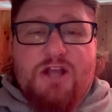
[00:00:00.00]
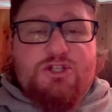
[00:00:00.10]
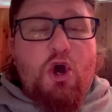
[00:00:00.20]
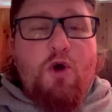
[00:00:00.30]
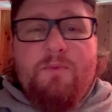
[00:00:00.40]
I
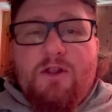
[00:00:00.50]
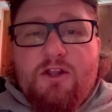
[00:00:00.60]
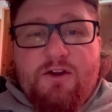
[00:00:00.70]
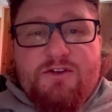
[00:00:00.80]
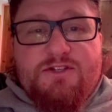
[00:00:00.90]
hope you
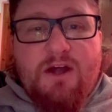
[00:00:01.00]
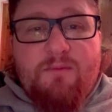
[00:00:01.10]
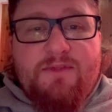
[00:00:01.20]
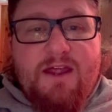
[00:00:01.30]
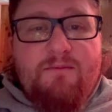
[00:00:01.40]
learned
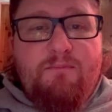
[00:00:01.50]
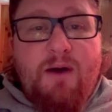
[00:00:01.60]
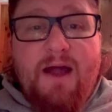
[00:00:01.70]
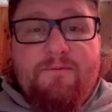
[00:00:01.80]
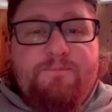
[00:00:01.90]
something,
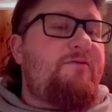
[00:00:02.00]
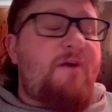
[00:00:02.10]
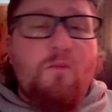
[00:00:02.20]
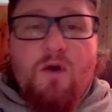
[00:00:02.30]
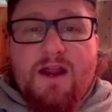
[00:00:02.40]
but if
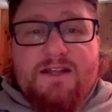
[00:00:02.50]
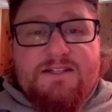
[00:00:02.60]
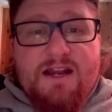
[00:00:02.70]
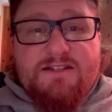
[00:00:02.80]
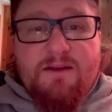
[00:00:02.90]
I'm working
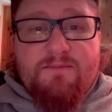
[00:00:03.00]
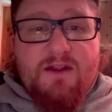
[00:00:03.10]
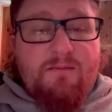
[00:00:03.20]
on something,